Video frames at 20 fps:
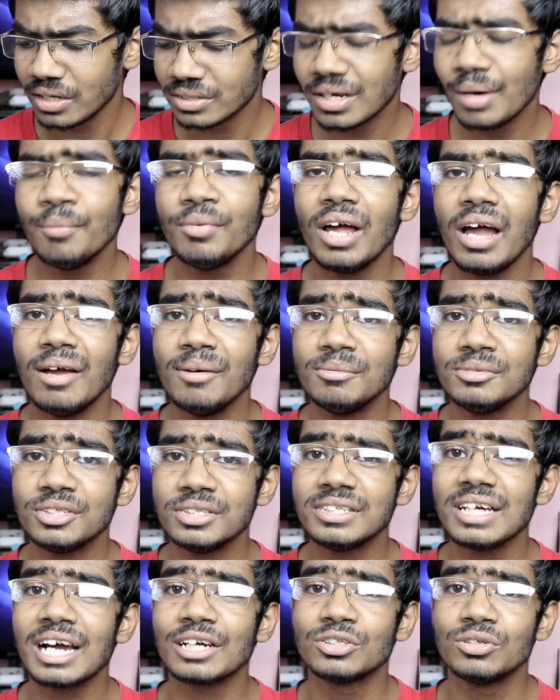
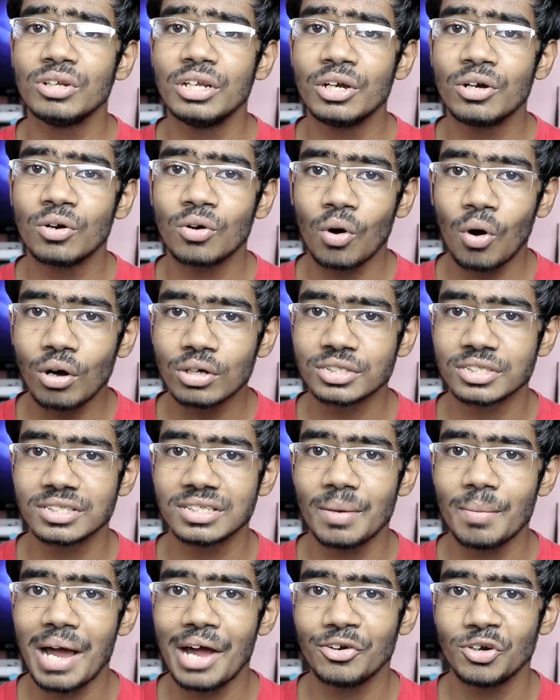Sometimes it actually crossed
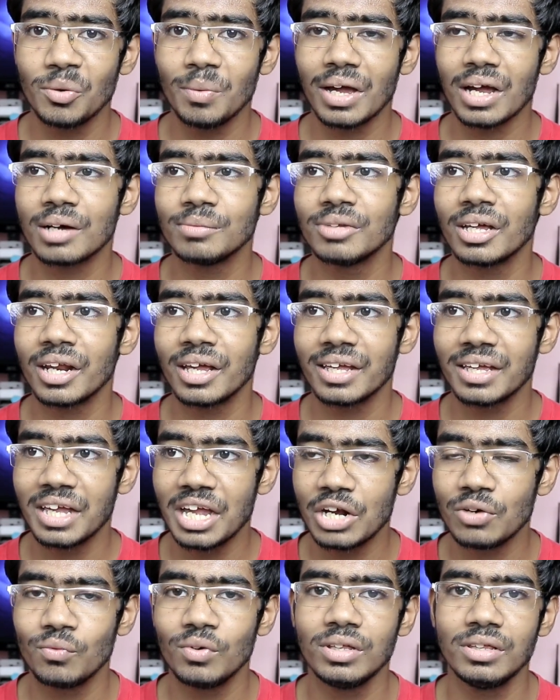the battery backup that I
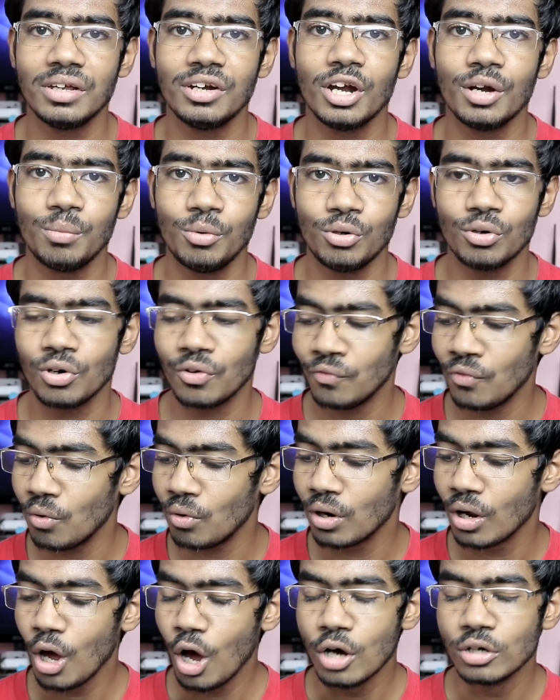get with the Redmi Note
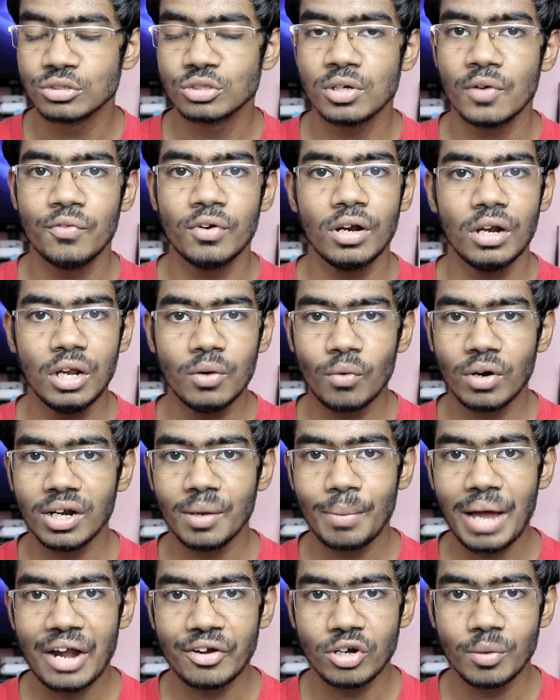4. So if you really
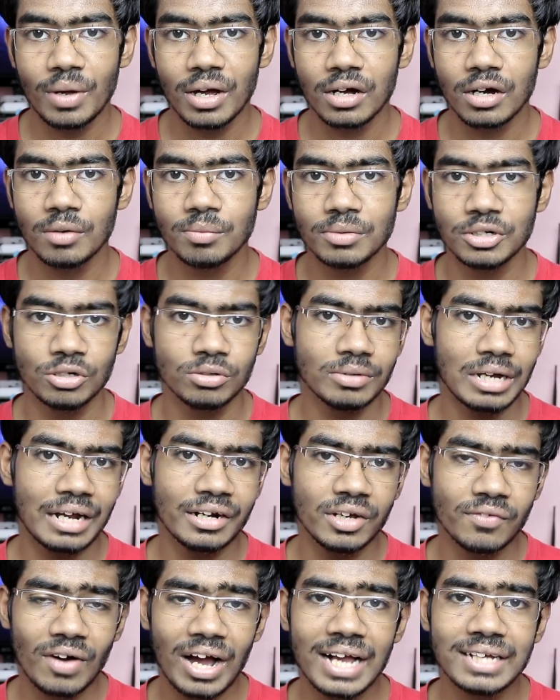want a battery backup,
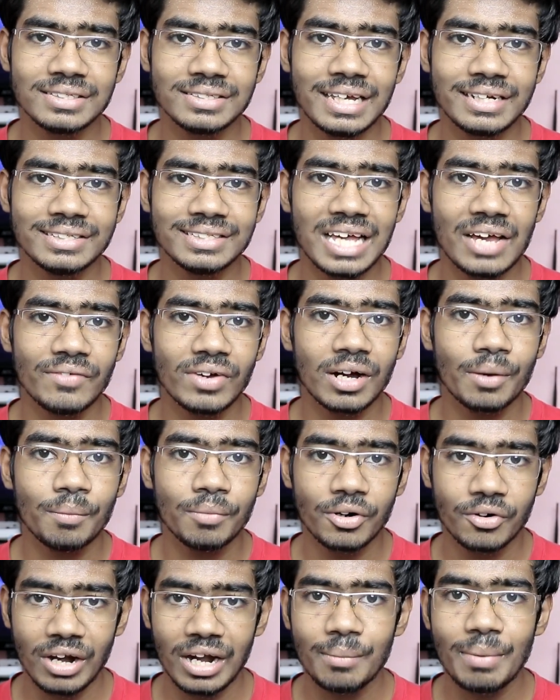a device that is having a
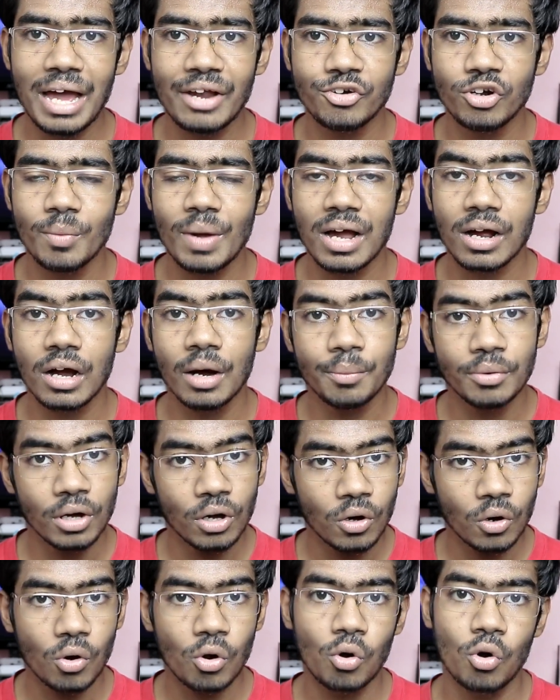great battery
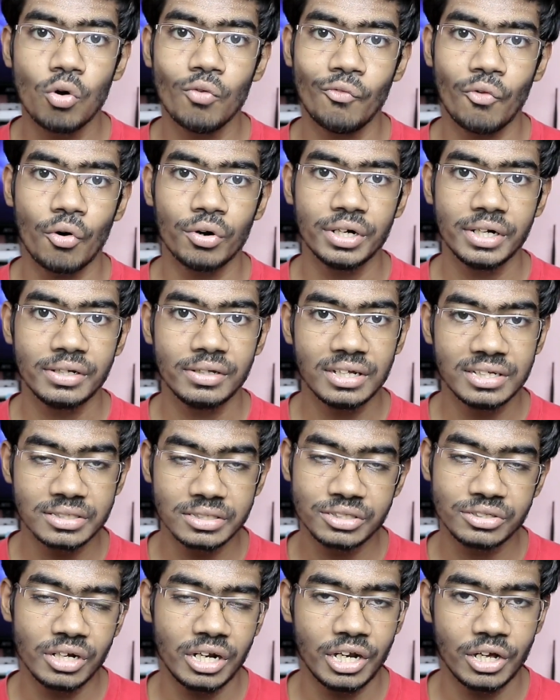backup, go for it. This
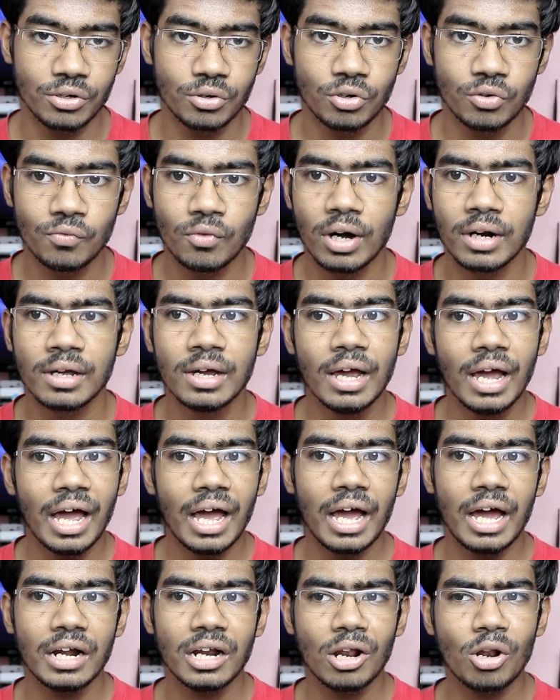is really a good one.
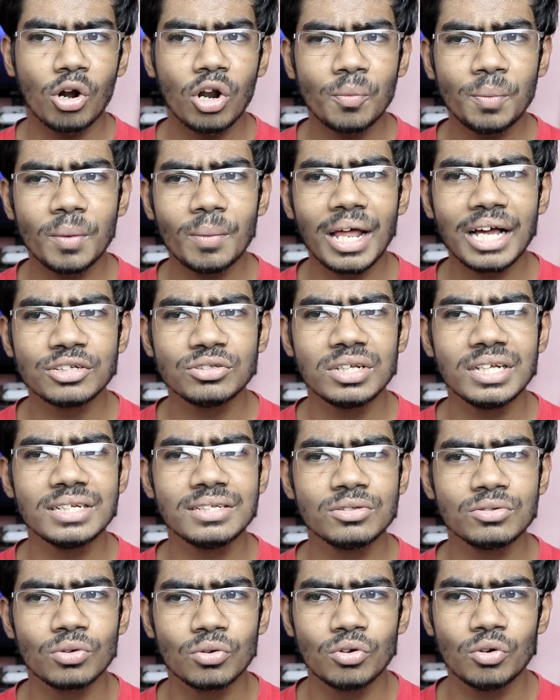And a lot of people
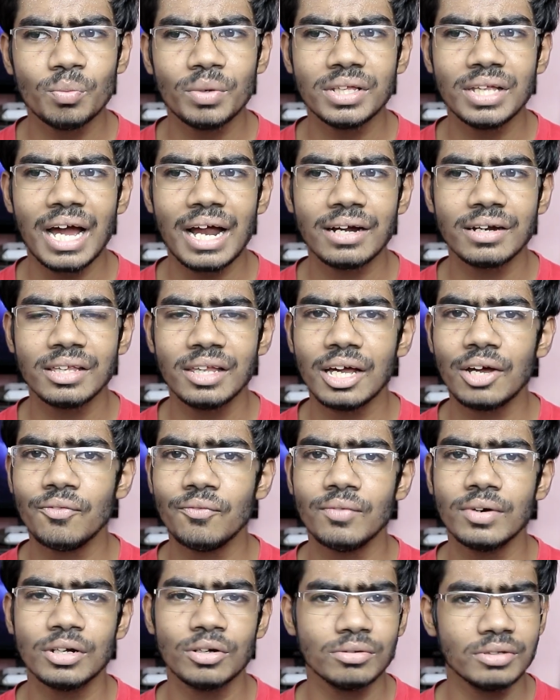actually told me that
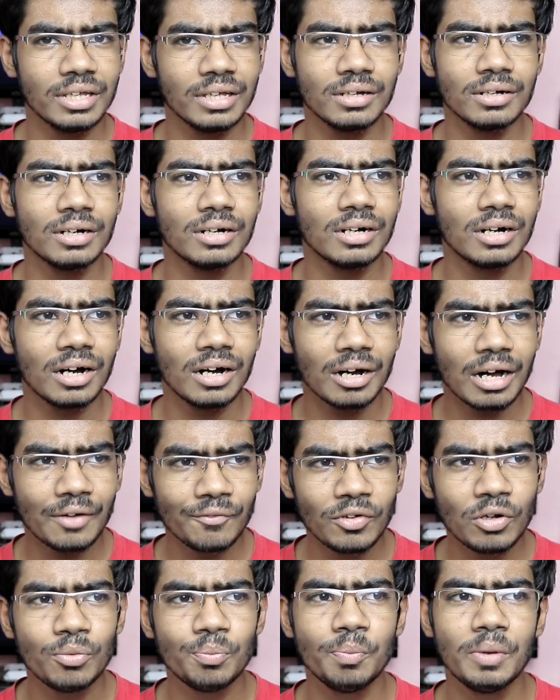
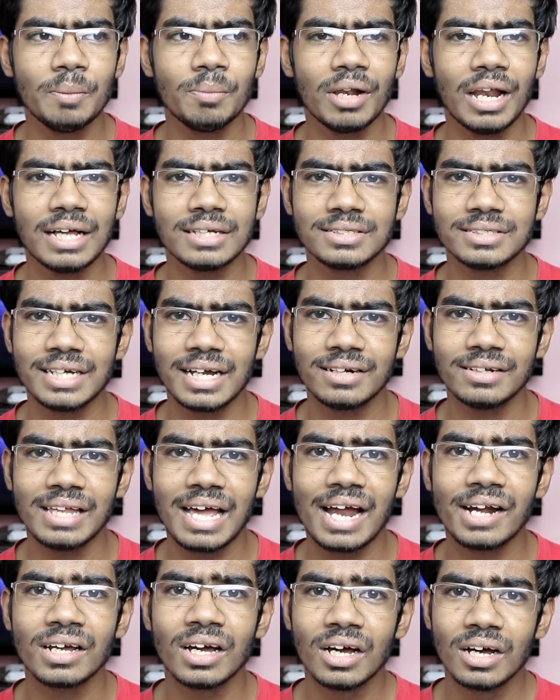a few people have said
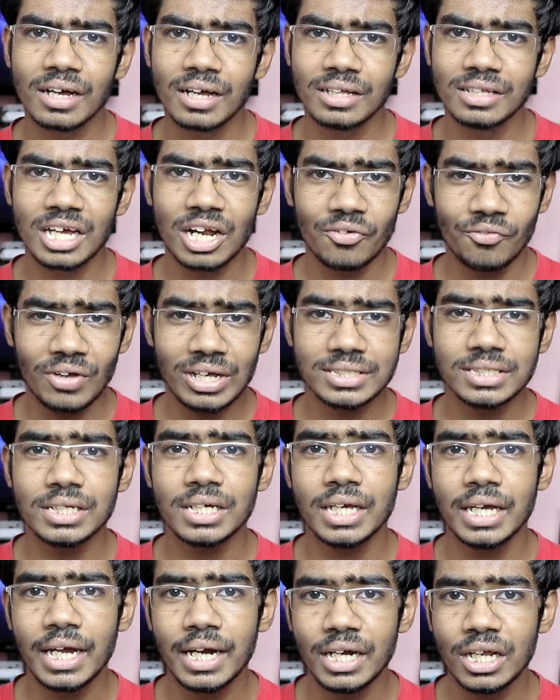that they're
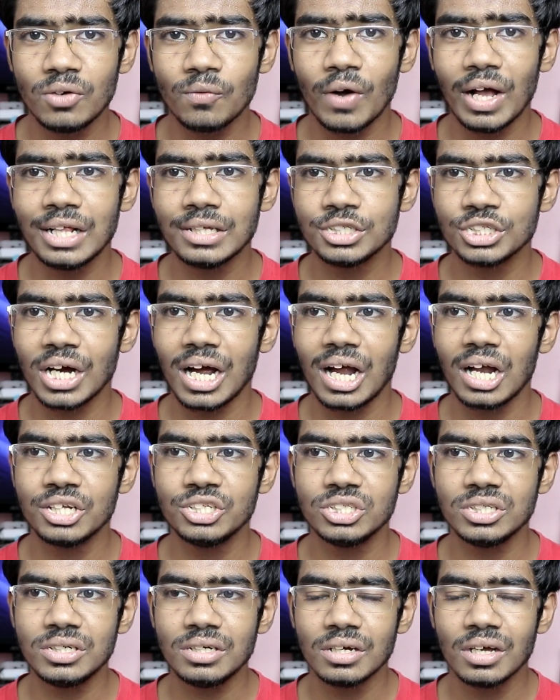facing heating while
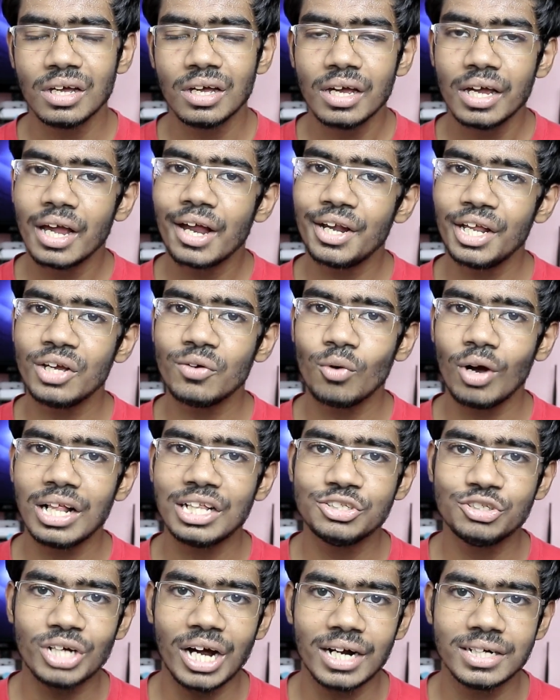charging. Heating
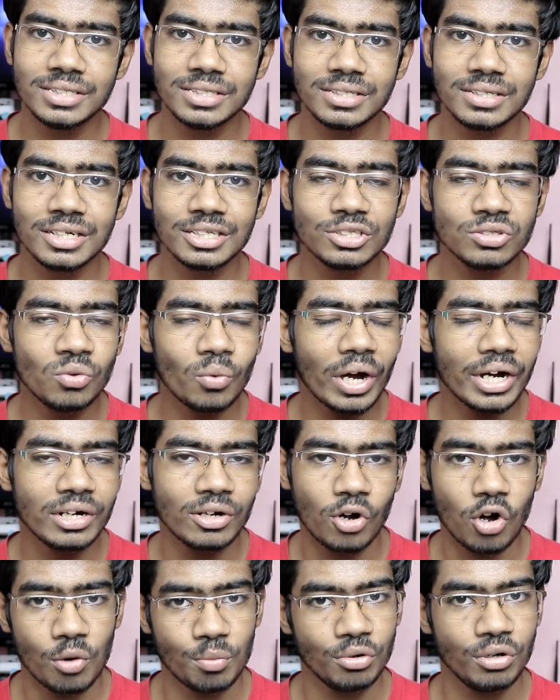while charging is
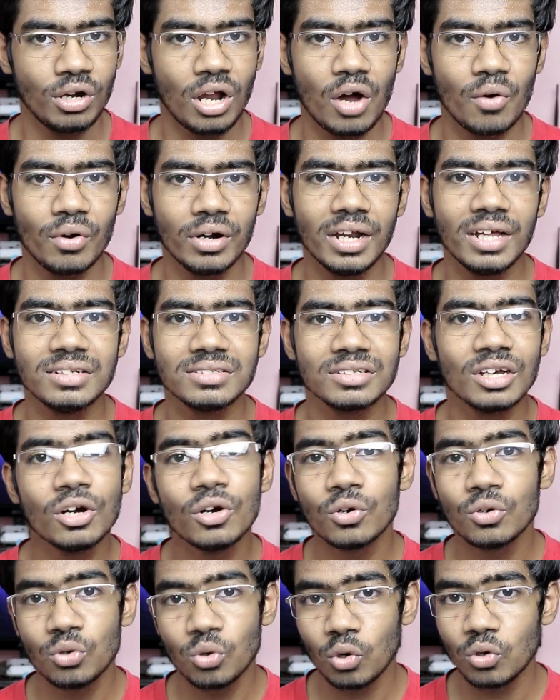quite common nowadays.
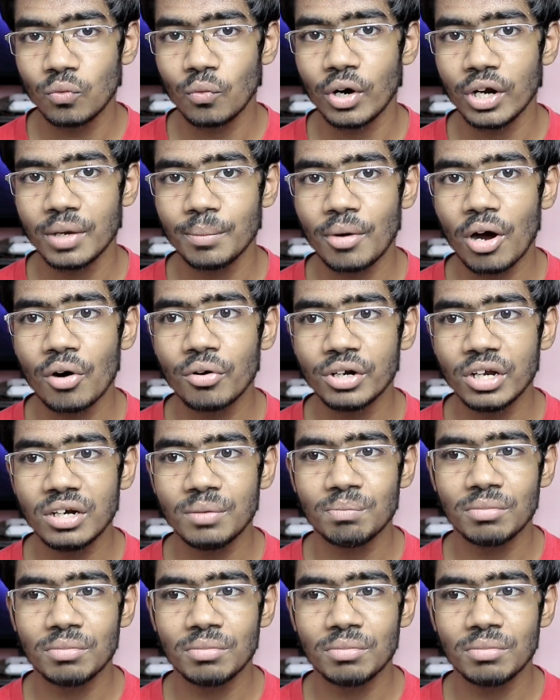Don't worry about